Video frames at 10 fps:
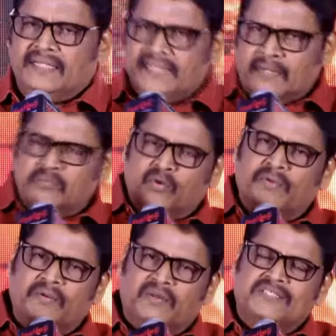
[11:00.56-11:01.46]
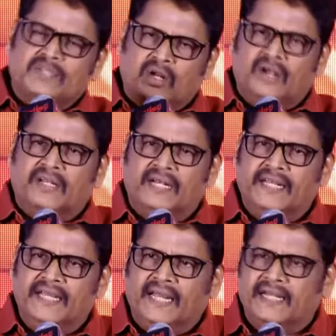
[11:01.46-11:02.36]
that movie was not
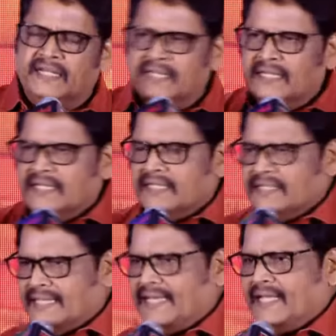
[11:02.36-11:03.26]
ready, and they